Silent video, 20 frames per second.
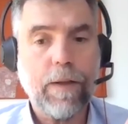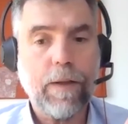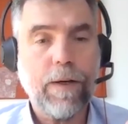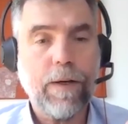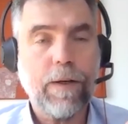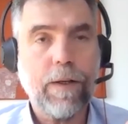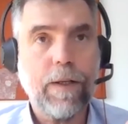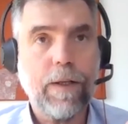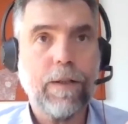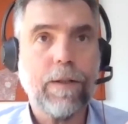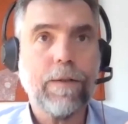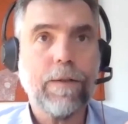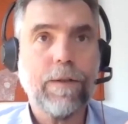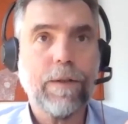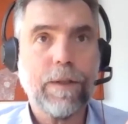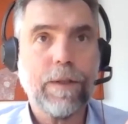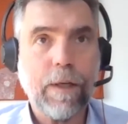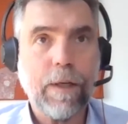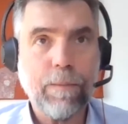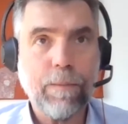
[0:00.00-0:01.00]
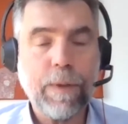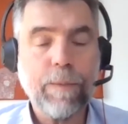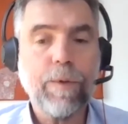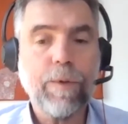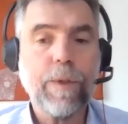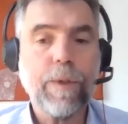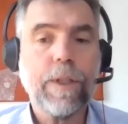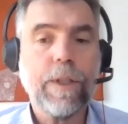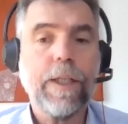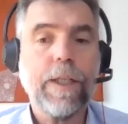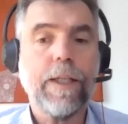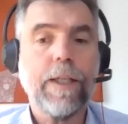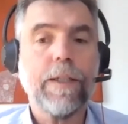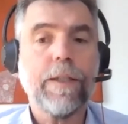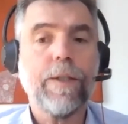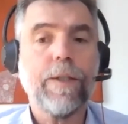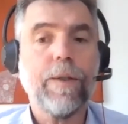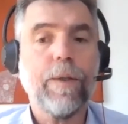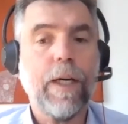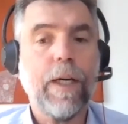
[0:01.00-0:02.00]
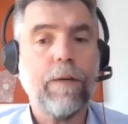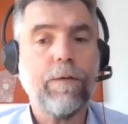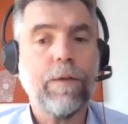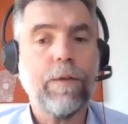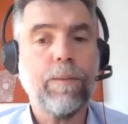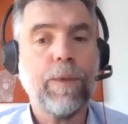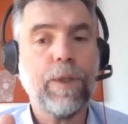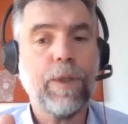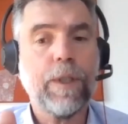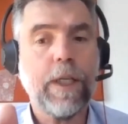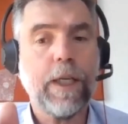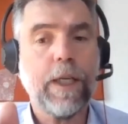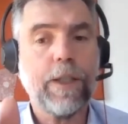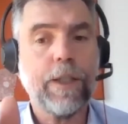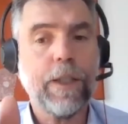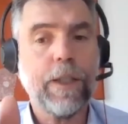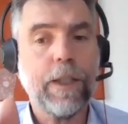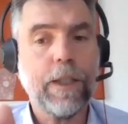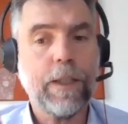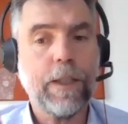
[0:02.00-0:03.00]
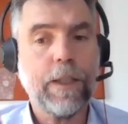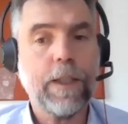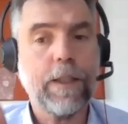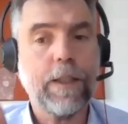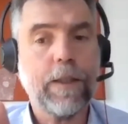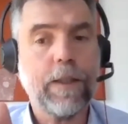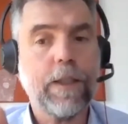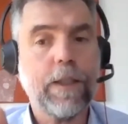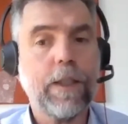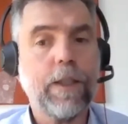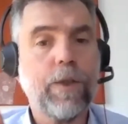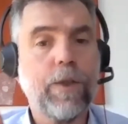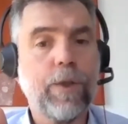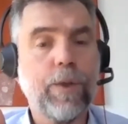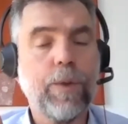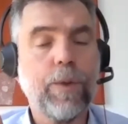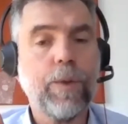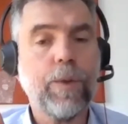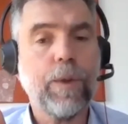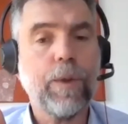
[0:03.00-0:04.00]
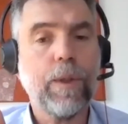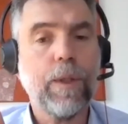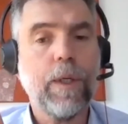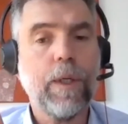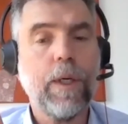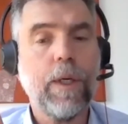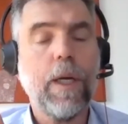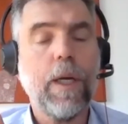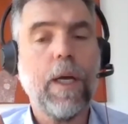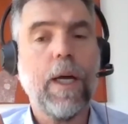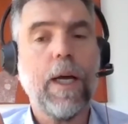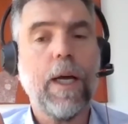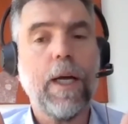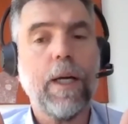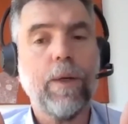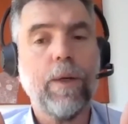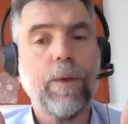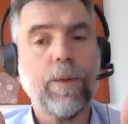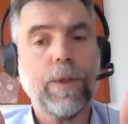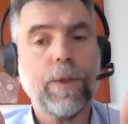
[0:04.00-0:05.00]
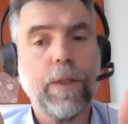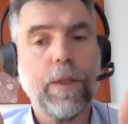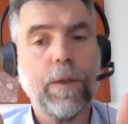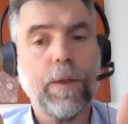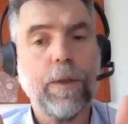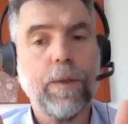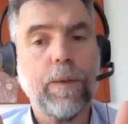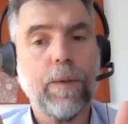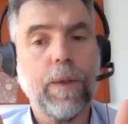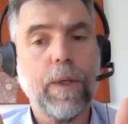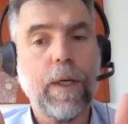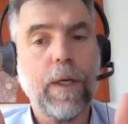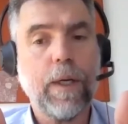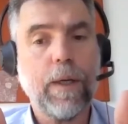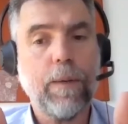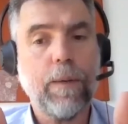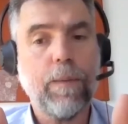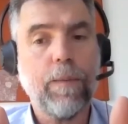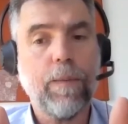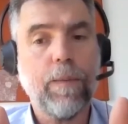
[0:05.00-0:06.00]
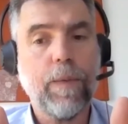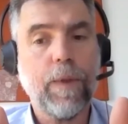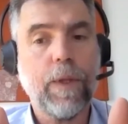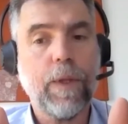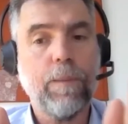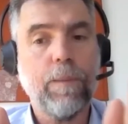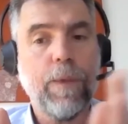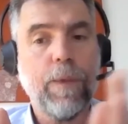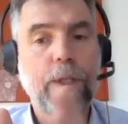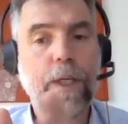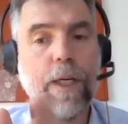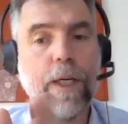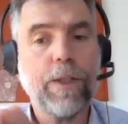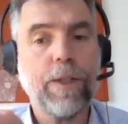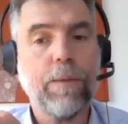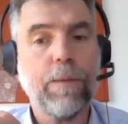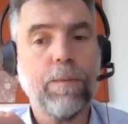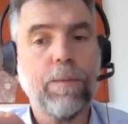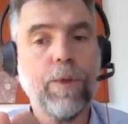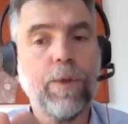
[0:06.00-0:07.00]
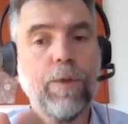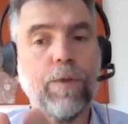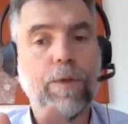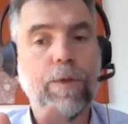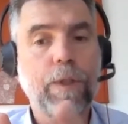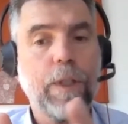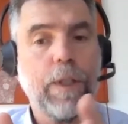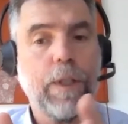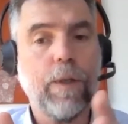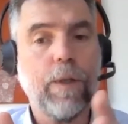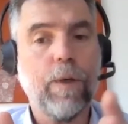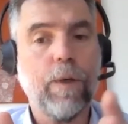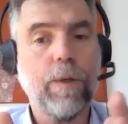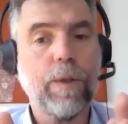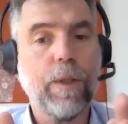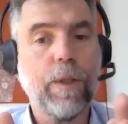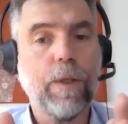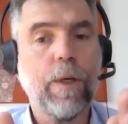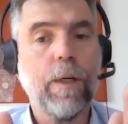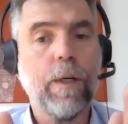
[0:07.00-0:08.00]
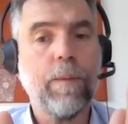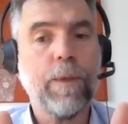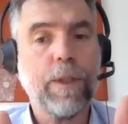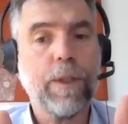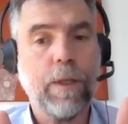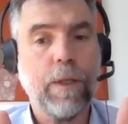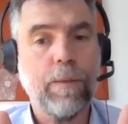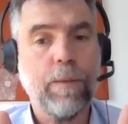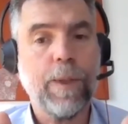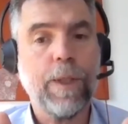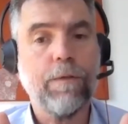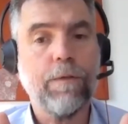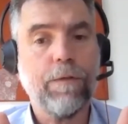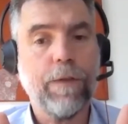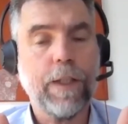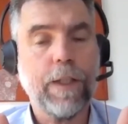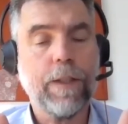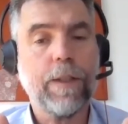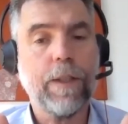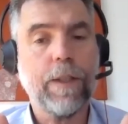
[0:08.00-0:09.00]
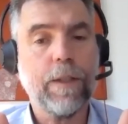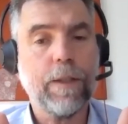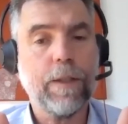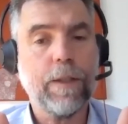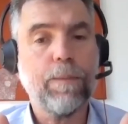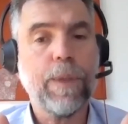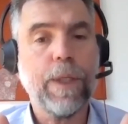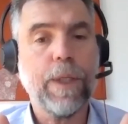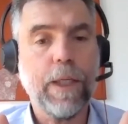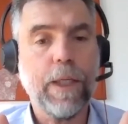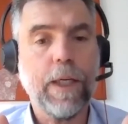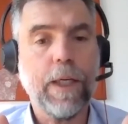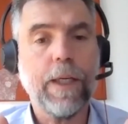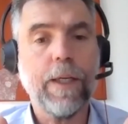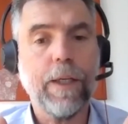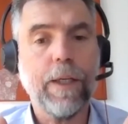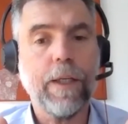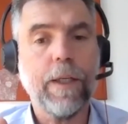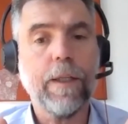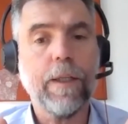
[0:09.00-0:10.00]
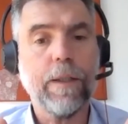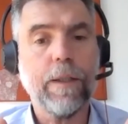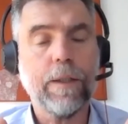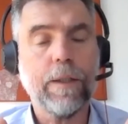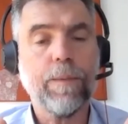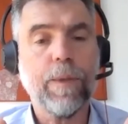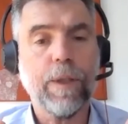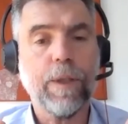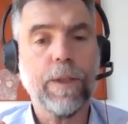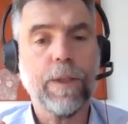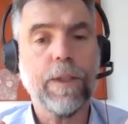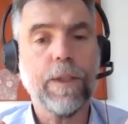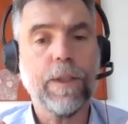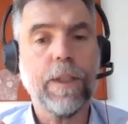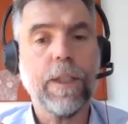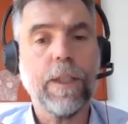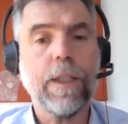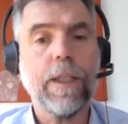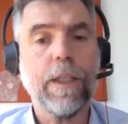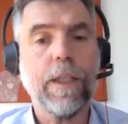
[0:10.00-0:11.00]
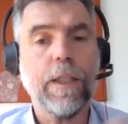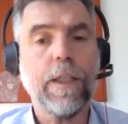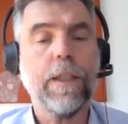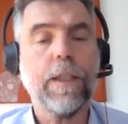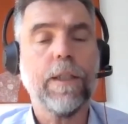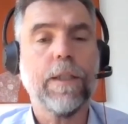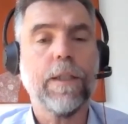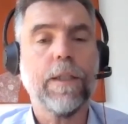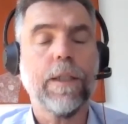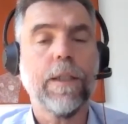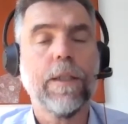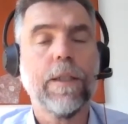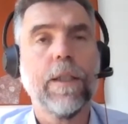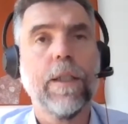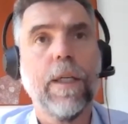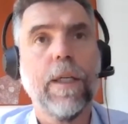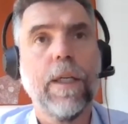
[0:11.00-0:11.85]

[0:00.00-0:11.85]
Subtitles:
there are some people with TS who have a mutation in TSC2, and also the mutation moves along the chromosome and affects this PKD, this polycystic kidney disease.